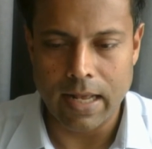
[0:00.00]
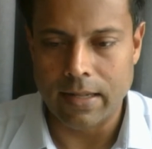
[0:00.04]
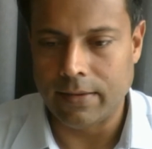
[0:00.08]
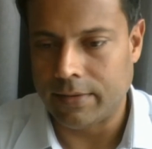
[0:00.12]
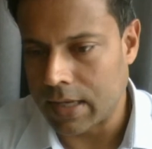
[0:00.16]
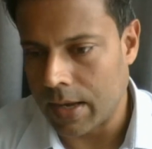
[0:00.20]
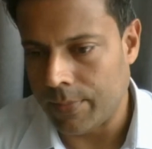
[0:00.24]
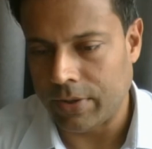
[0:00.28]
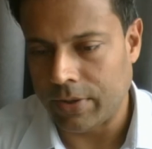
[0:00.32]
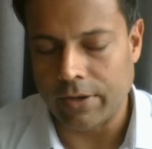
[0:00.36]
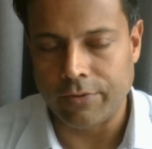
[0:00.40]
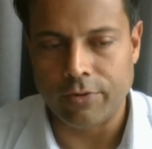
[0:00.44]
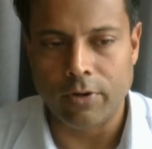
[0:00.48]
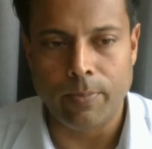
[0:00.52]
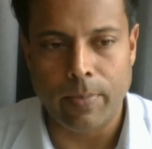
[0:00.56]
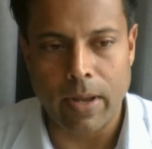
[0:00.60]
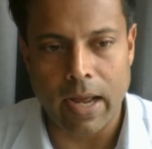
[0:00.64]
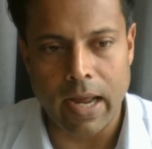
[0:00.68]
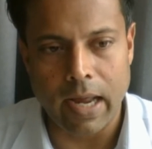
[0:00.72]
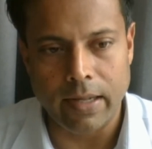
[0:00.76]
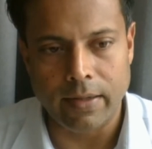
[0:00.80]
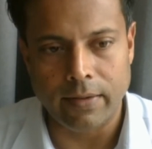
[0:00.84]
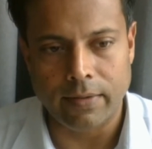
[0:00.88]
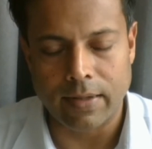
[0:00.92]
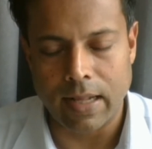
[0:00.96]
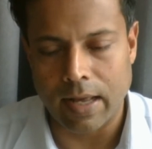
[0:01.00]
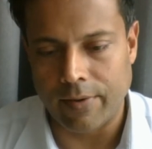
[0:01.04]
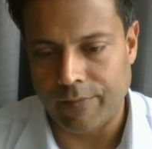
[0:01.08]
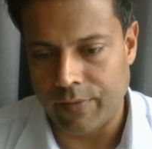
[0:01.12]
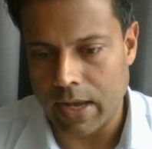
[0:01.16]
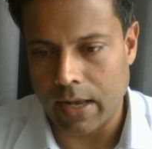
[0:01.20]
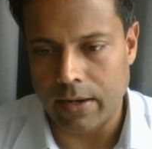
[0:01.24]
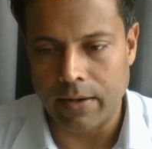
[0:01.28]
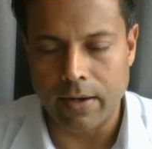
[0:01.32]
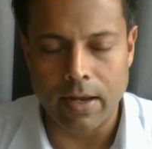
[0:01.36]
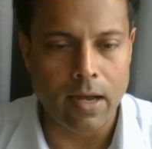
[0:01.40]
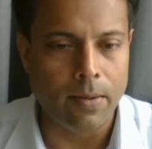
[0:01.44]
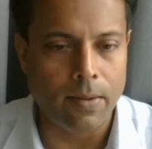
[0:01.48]
And some central banks like
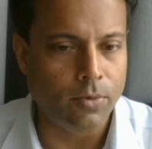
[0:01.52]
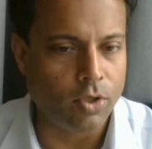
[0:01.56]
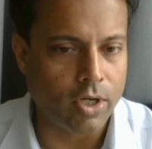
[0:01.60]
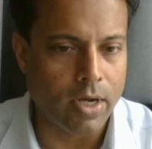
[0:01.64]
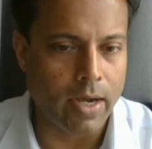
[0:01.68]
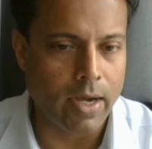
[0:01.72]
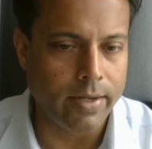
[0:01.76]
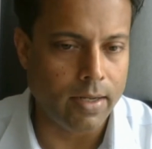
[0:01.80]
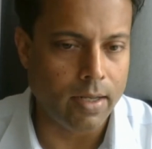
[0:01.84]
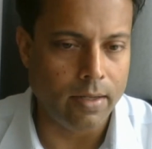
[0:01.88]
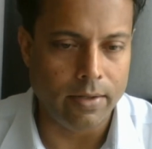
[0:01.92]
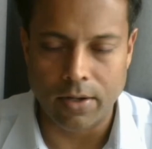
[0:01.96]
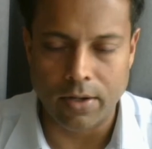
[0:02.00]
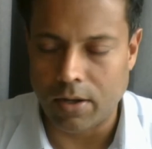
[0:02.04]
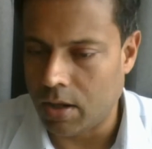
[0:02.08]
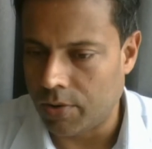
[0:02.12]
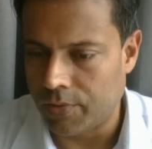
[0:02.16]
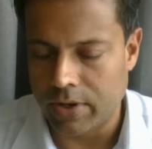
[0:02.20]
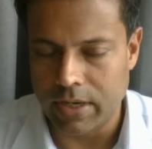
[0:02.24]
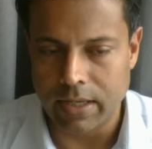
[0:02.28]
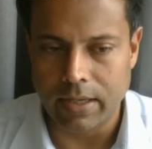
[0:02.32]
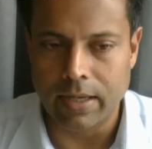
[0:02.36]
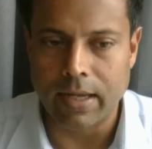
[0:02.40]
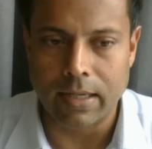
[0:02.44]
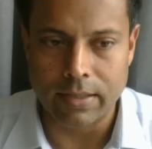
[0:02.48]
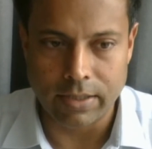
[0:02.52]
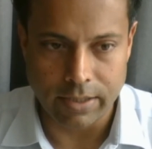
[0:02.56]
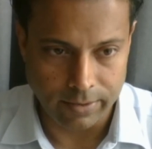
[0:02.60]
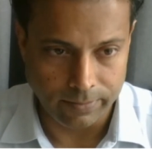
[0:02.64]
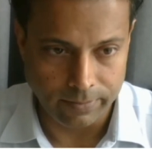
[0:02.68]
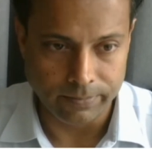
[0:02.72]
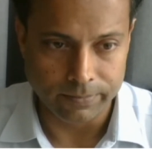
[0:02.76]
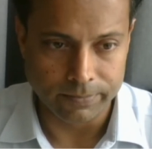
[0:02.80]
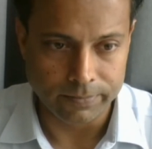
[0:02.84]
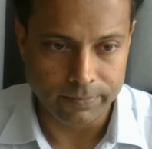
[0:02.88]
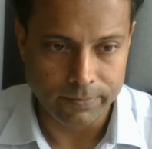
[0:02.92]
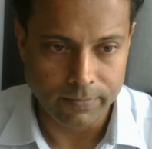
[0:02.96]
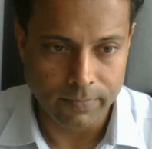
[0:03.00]
Vietnam, China, they're already cutting.